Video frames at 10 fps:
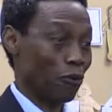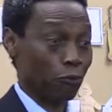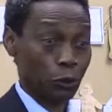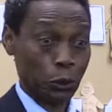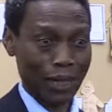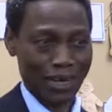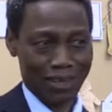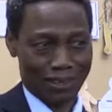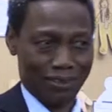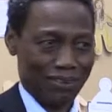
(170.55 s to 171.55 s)

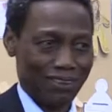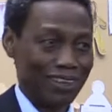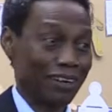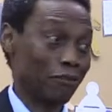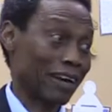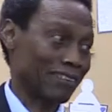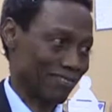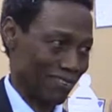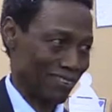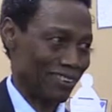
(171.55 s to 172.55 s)
unfortunately, the
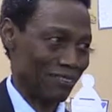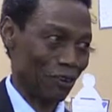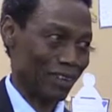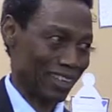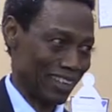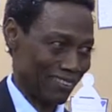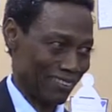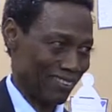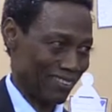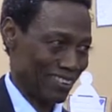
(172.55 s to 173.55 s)
reverse is not the case.